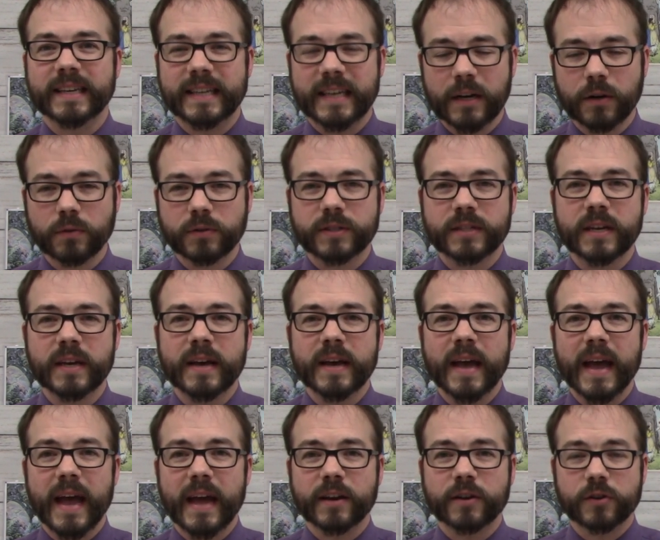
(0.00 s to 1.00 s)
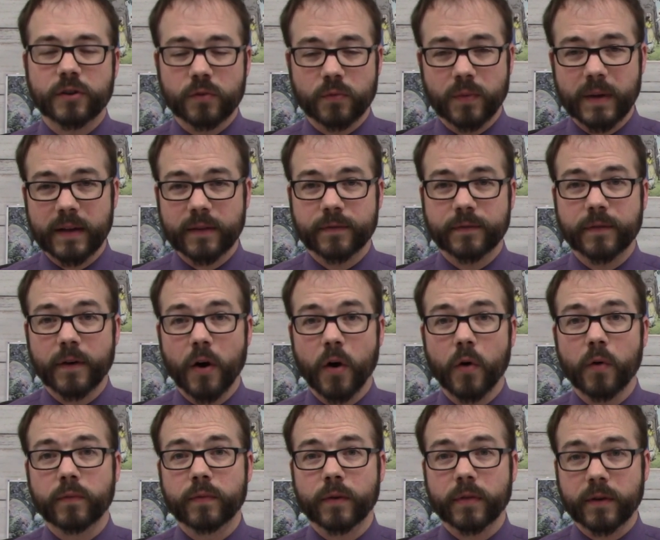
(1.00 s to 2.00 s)
guilt and grief
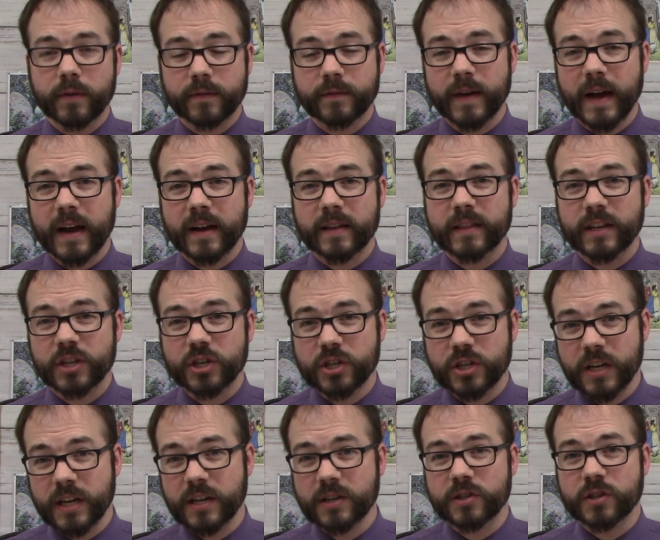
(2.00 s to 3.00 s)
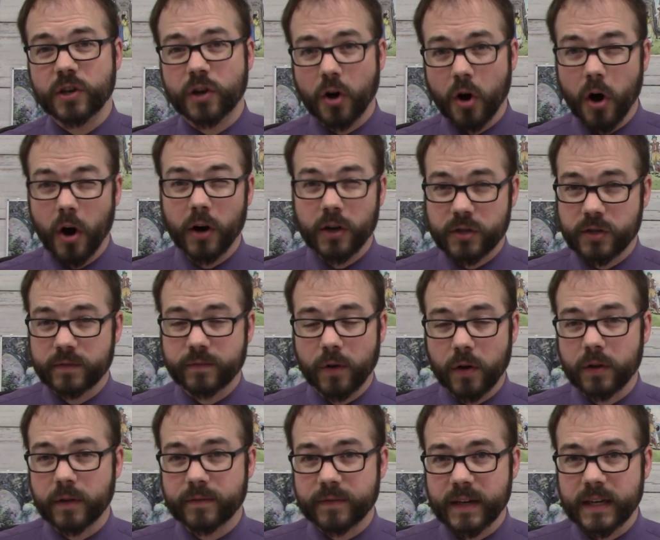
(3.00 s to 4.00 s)
over the fact that she's the cause of
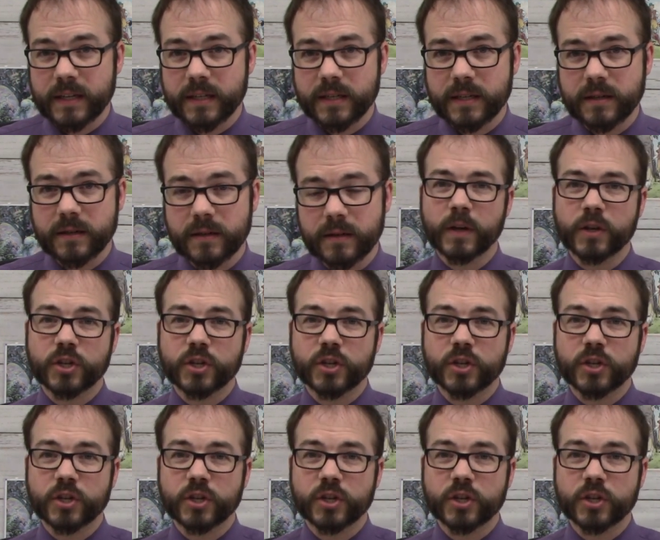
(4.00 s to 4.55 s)
all of this.